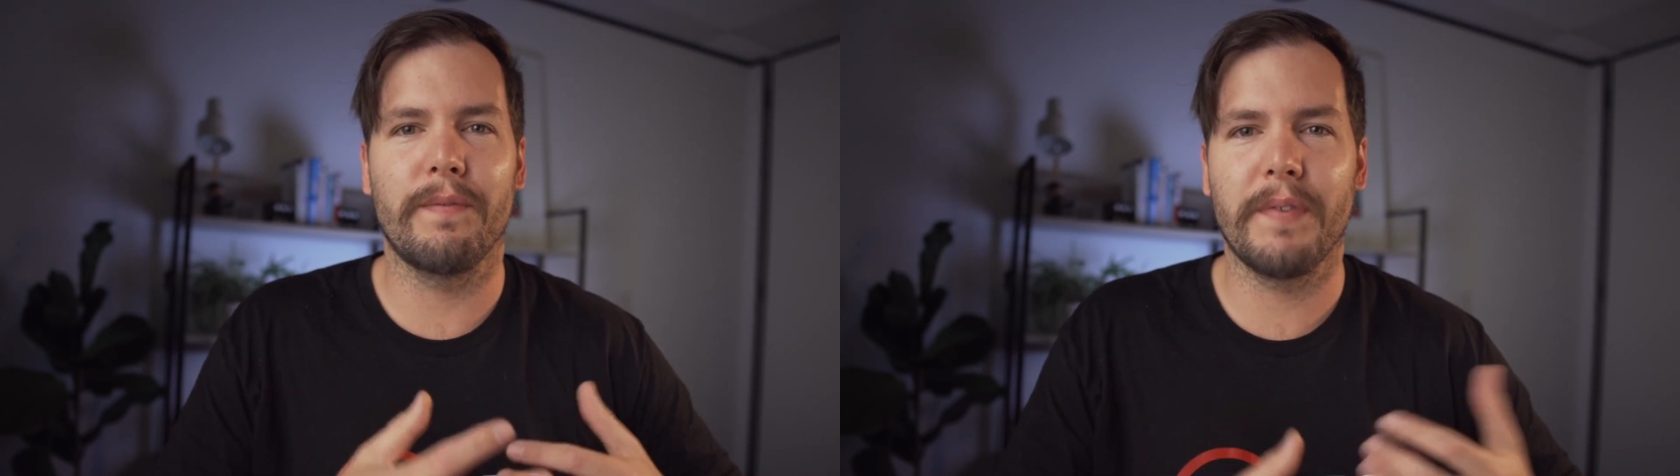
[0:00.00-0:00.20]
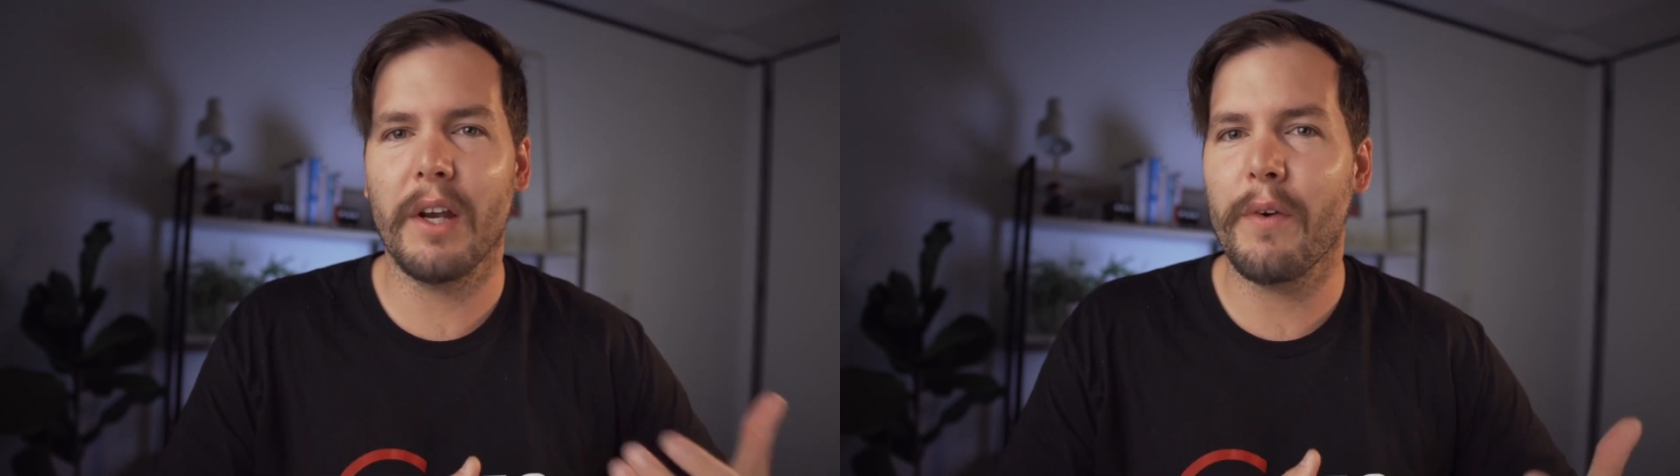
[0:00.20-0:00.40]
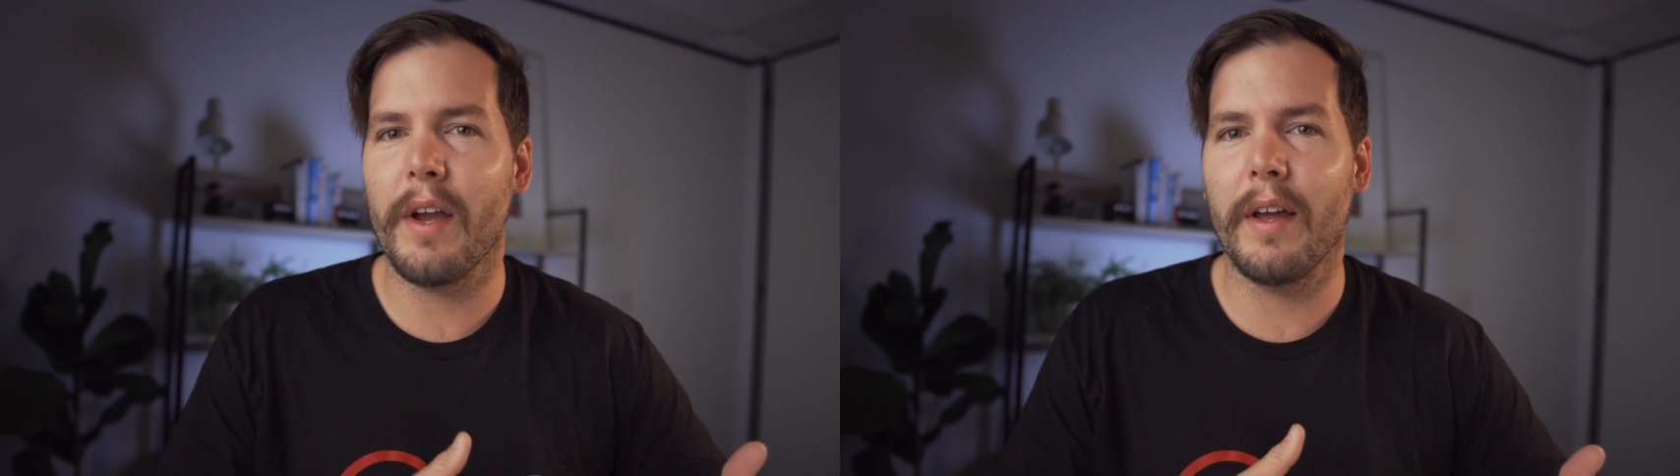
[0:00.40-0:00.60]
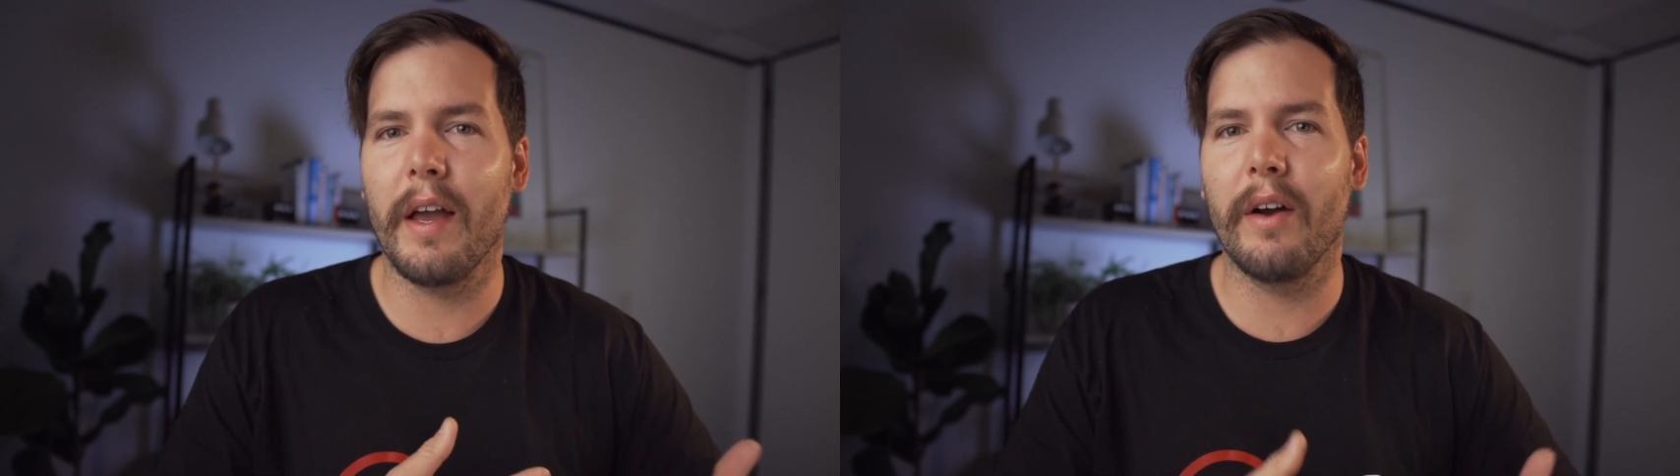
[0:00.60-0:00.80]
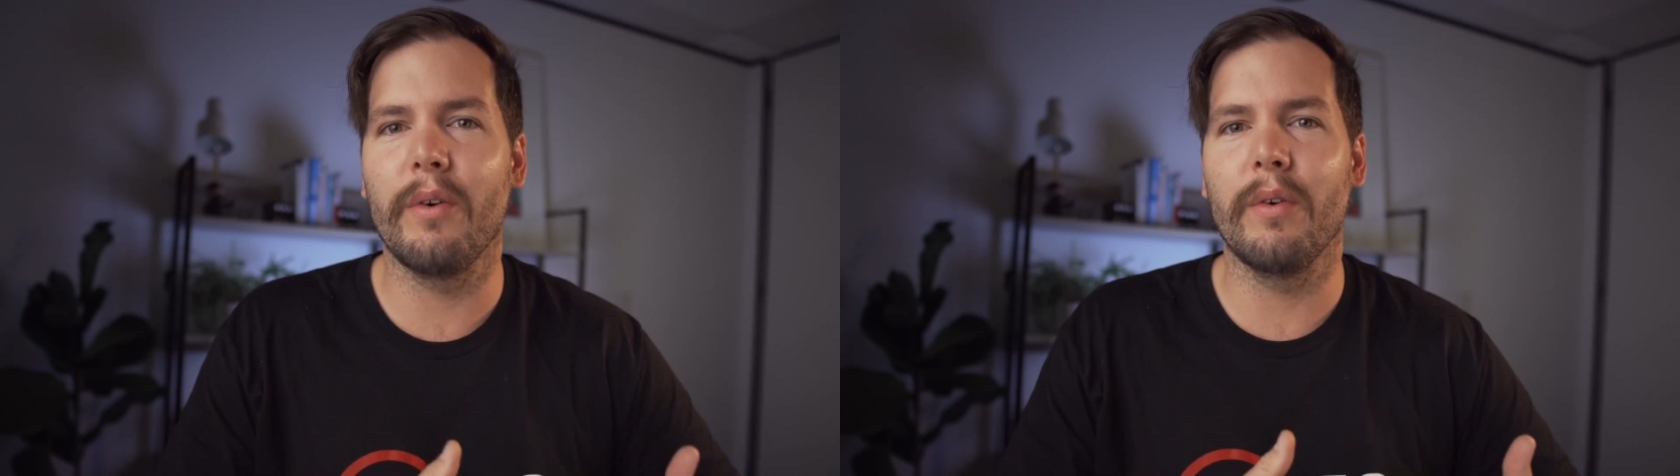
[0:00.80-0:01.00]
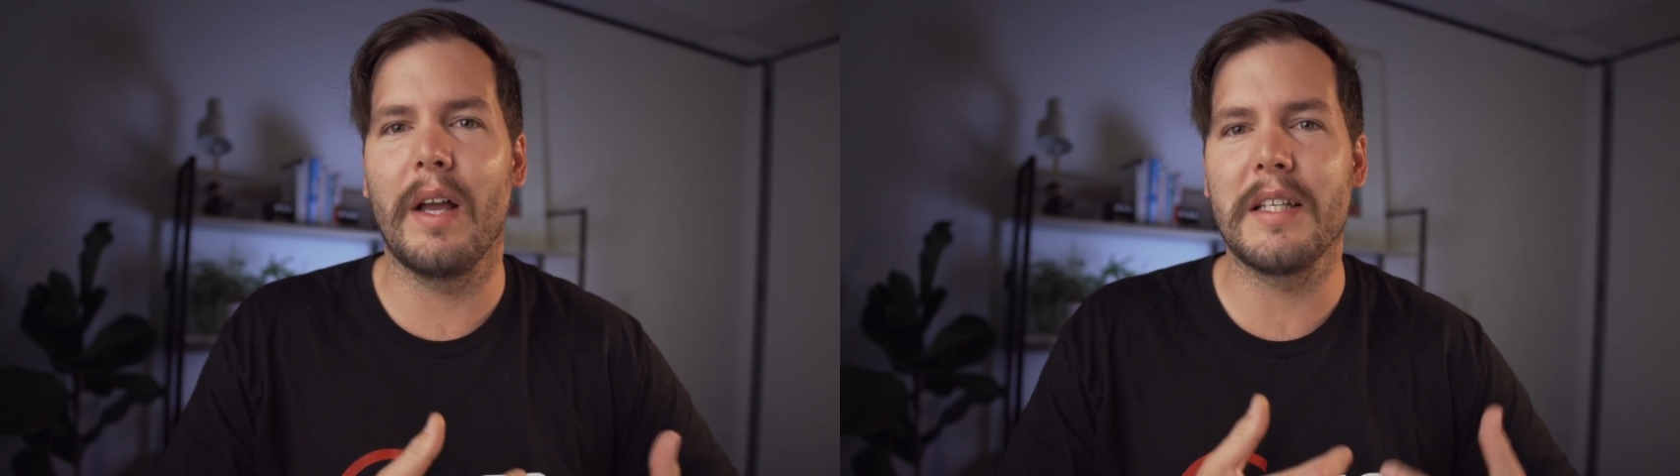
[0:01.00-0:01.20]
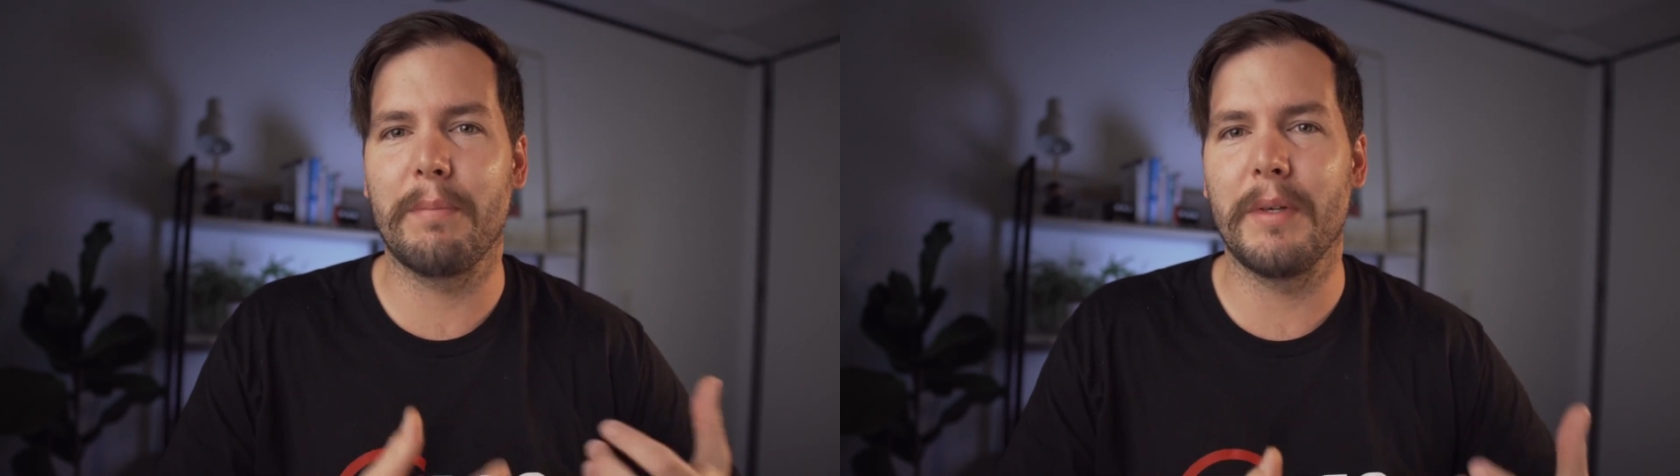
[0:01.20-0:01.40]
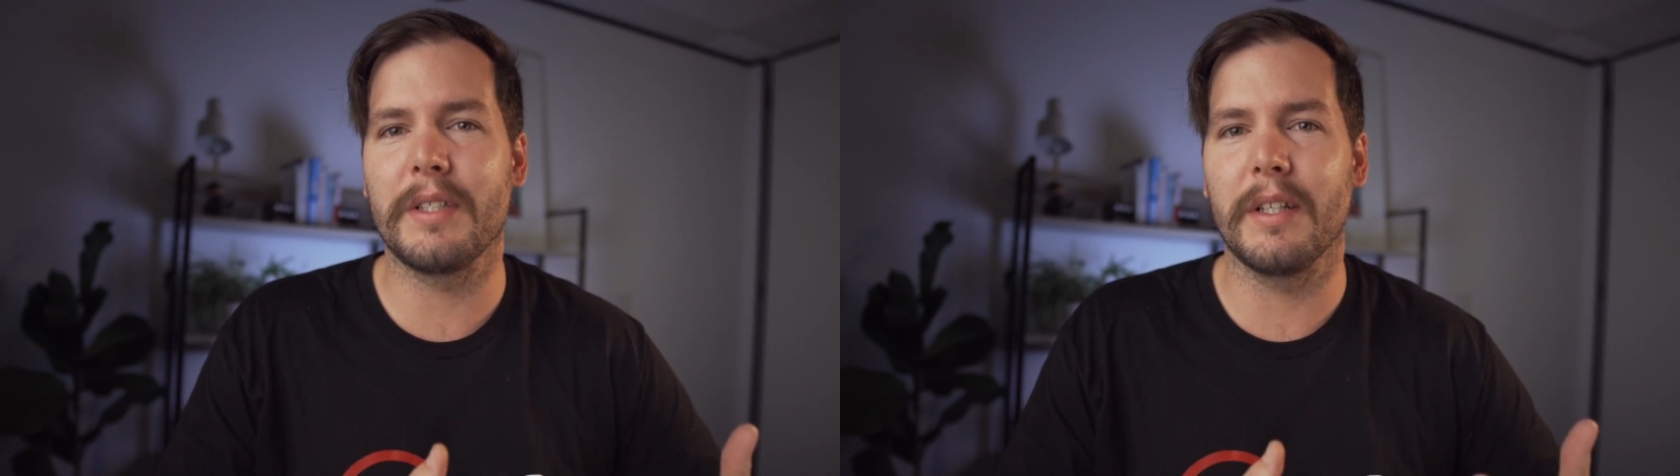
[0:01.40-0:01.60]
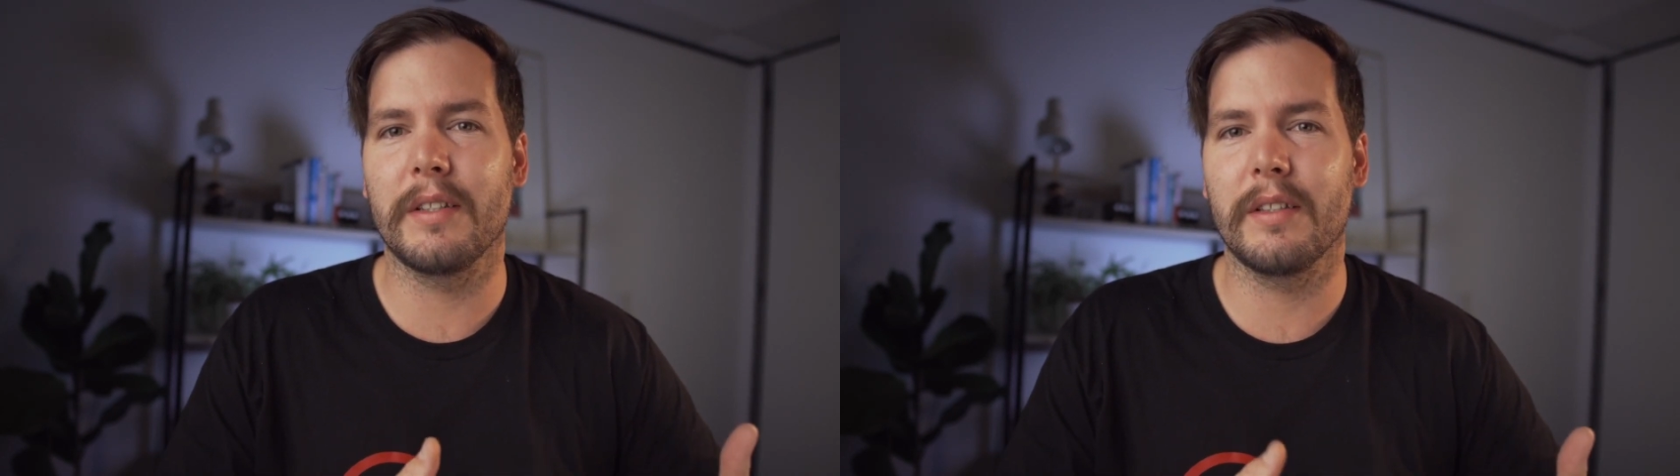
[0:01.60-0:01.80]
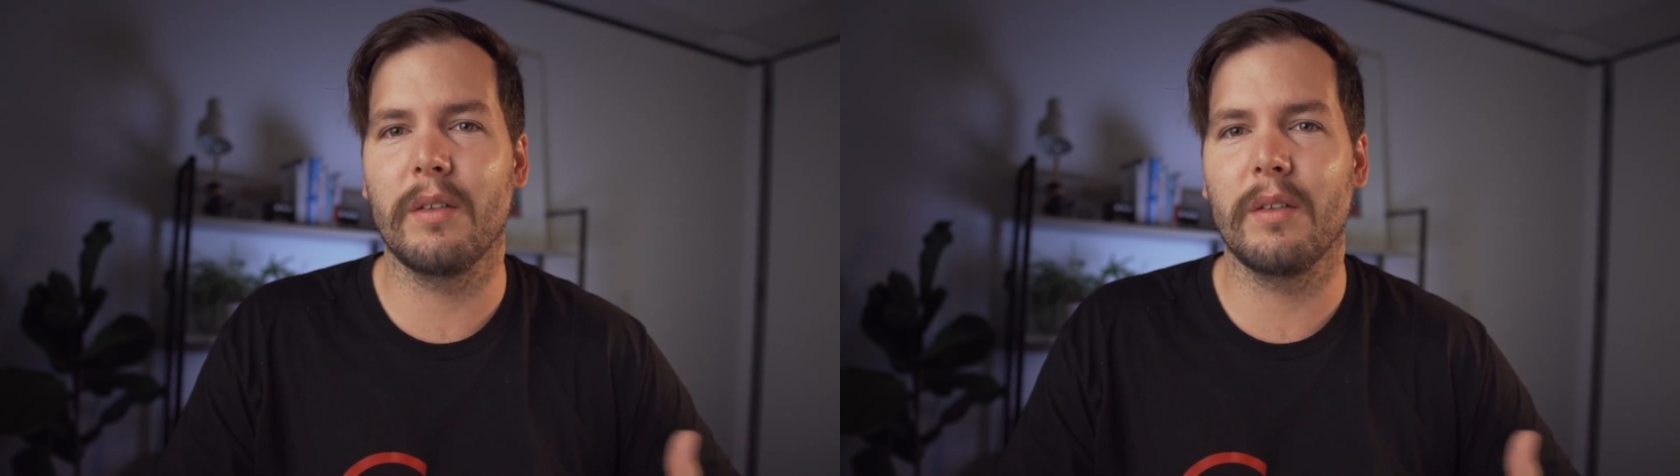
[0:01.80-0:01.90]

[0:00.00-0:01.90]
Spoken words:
figuring out how, as a business,